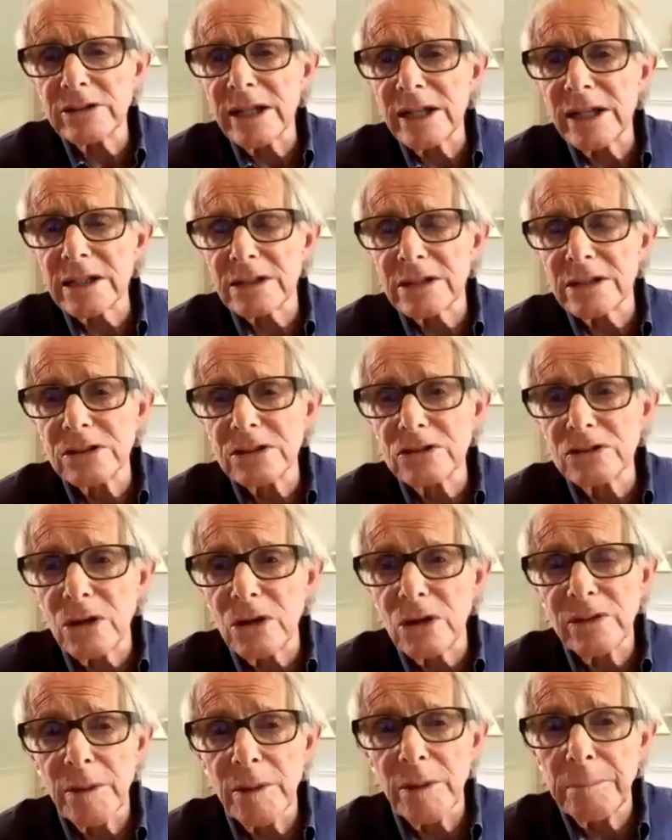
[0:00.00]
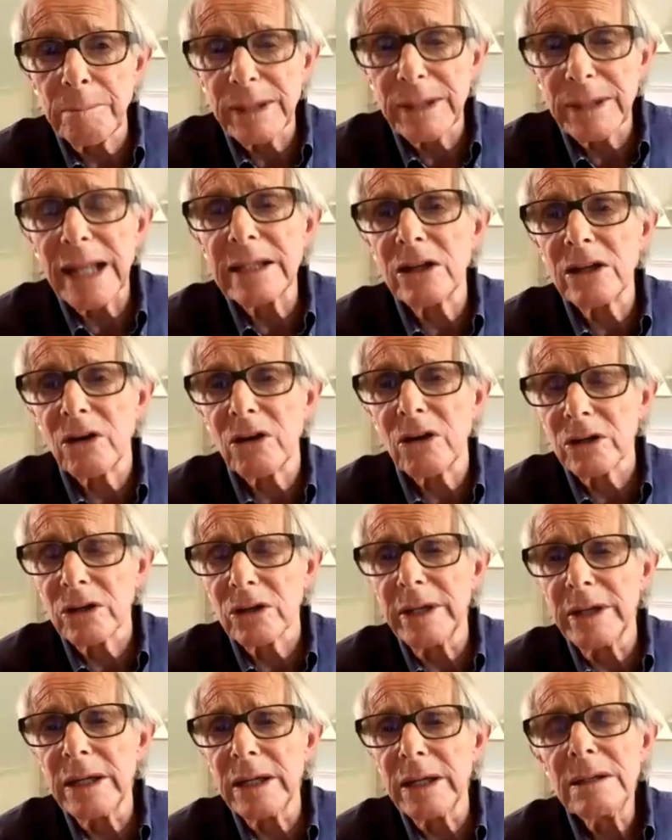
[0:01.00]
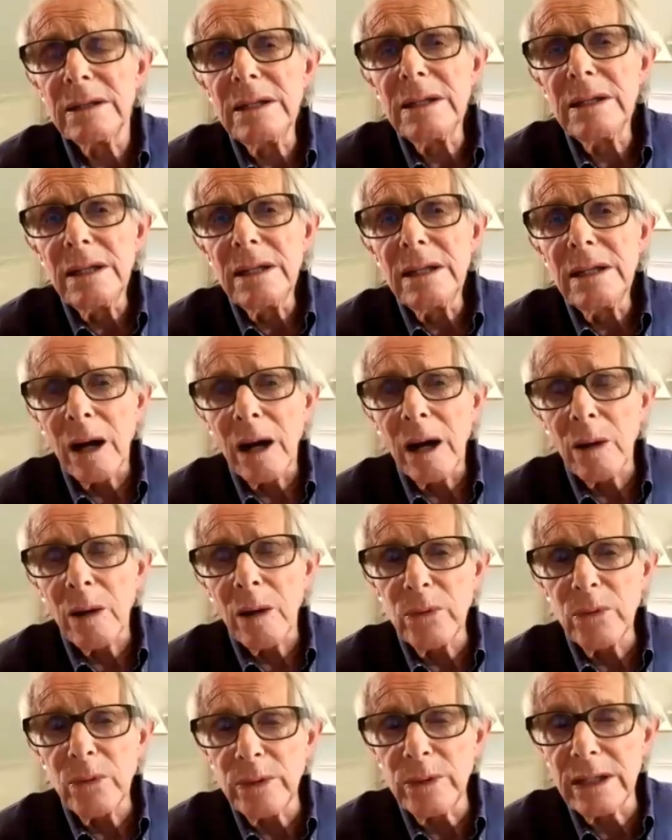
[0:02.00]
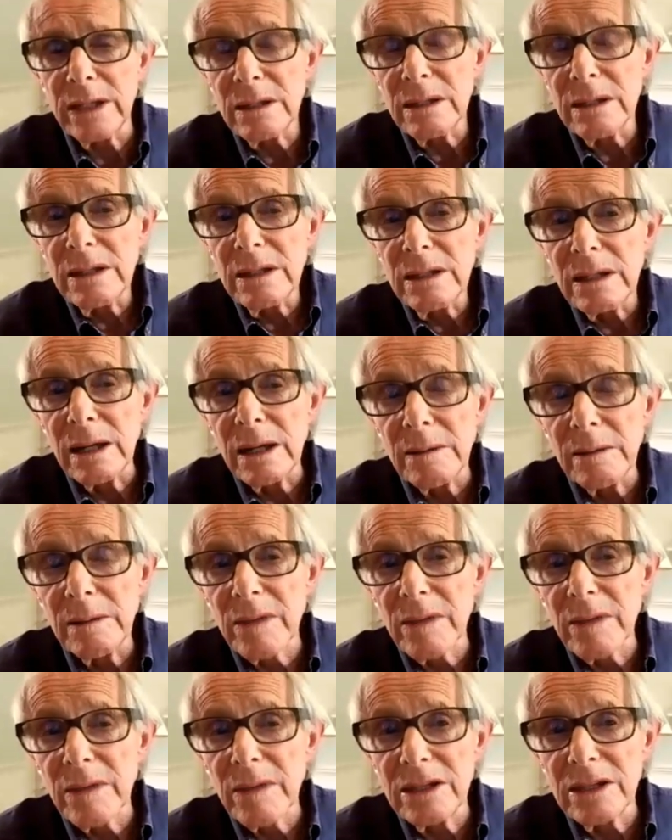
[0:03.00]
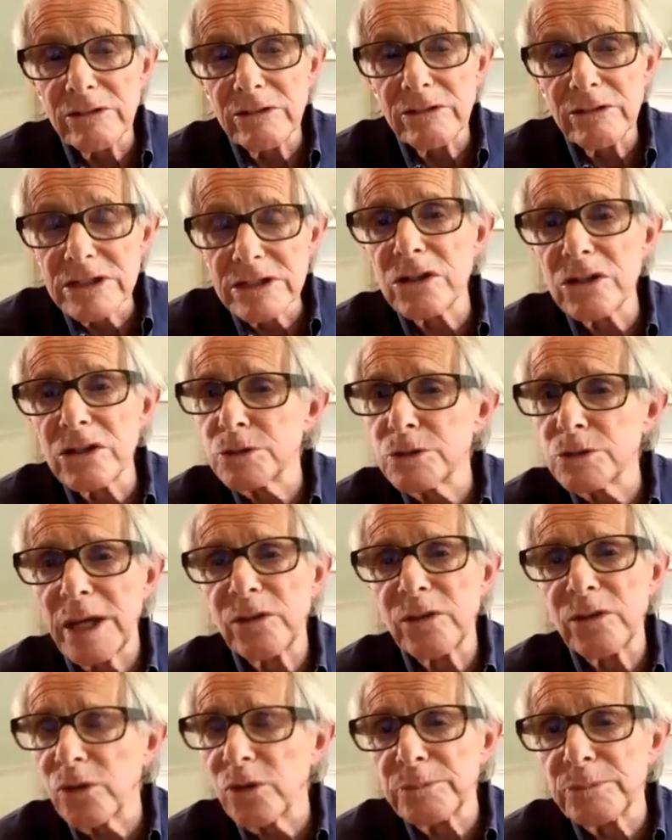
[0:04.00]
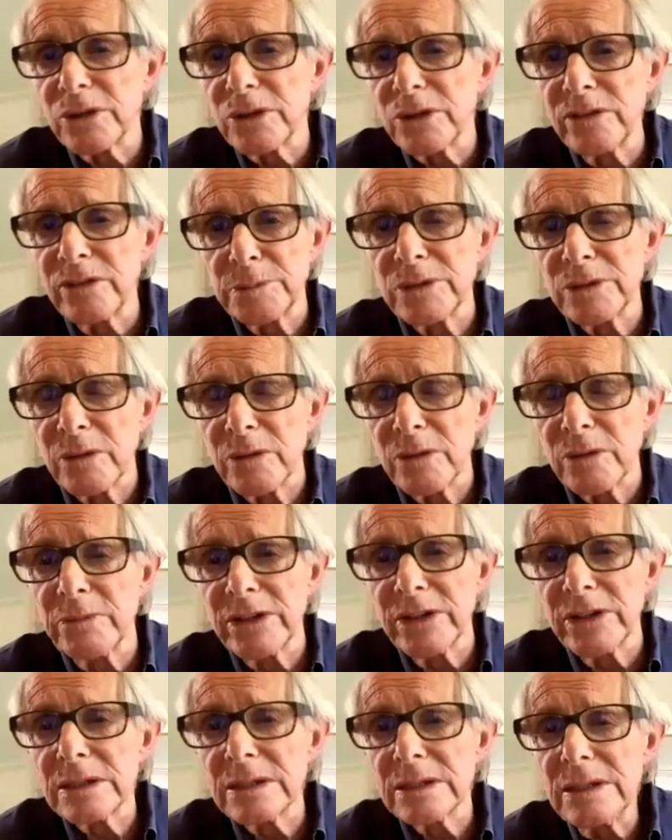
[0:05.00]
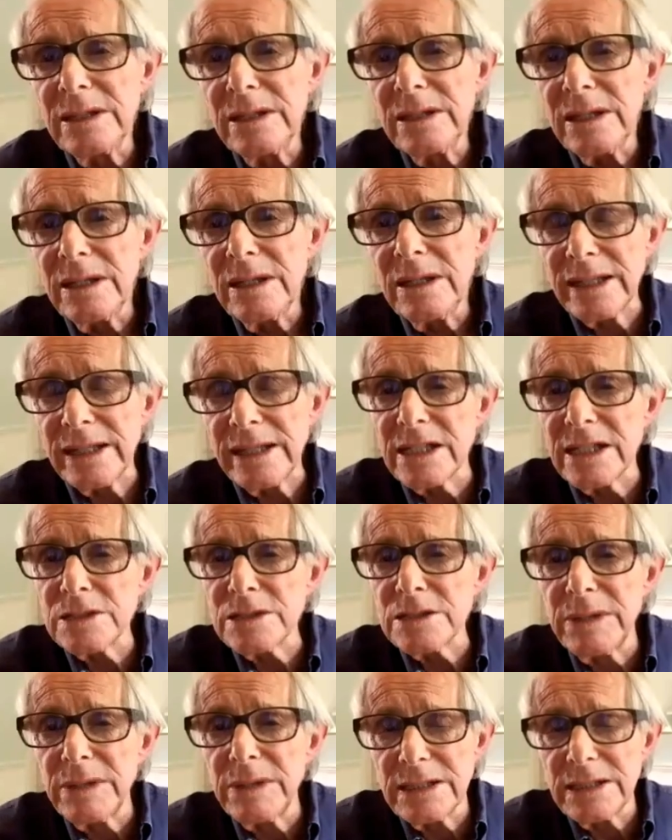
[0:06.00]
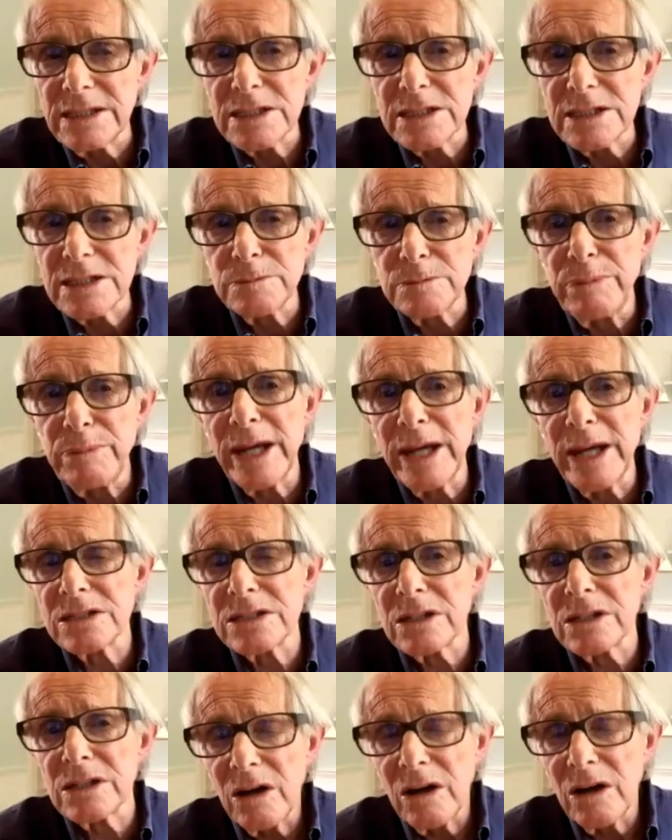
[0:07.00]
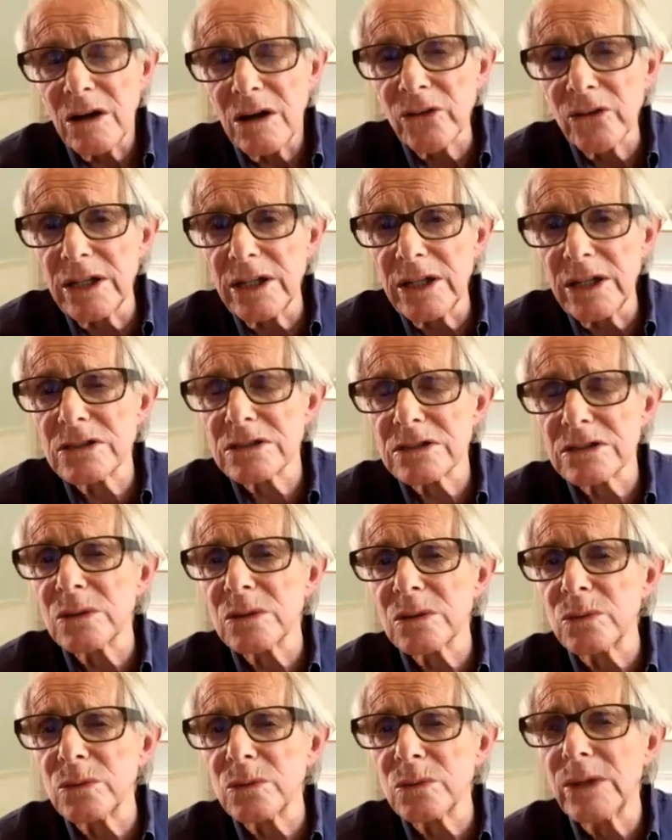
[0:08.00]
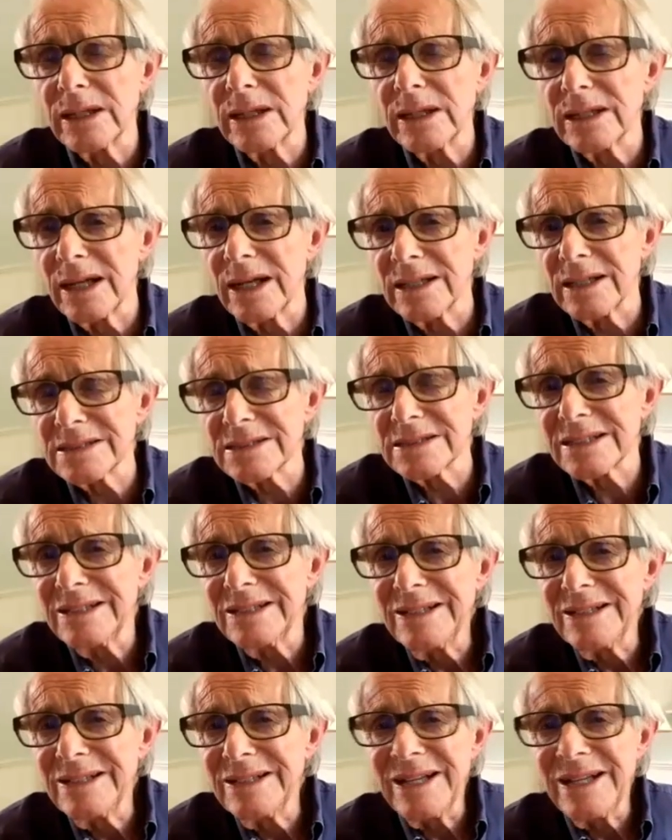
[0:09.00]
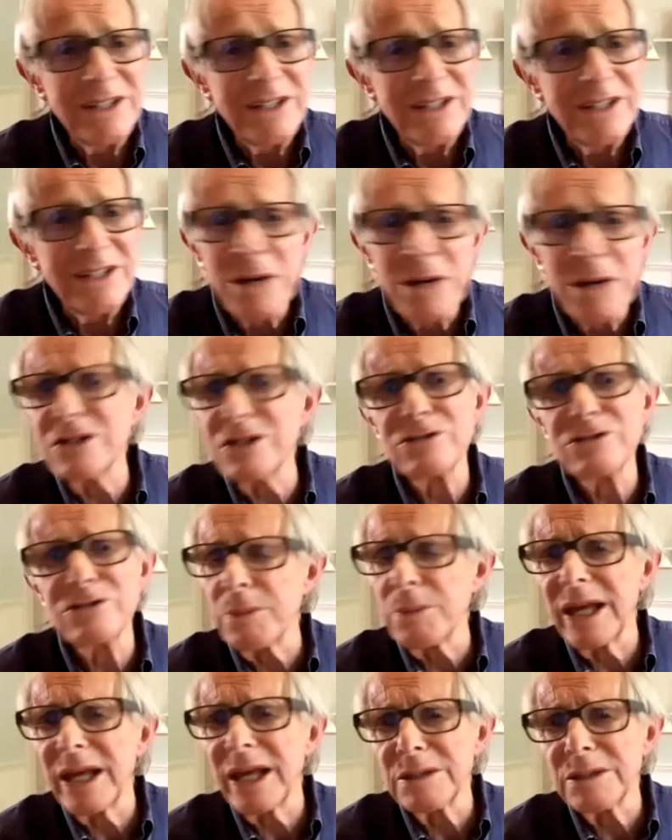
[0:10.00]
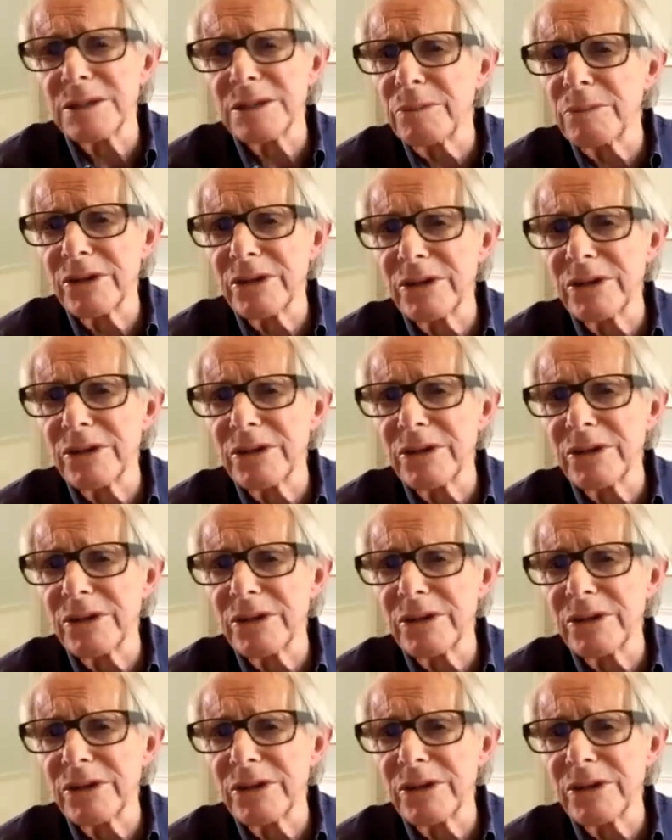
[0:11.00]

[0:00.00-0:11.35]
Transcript: democratic control of a planned economy on which there is no space for private profit. It is based on the interests of the working class. Nobody's ripping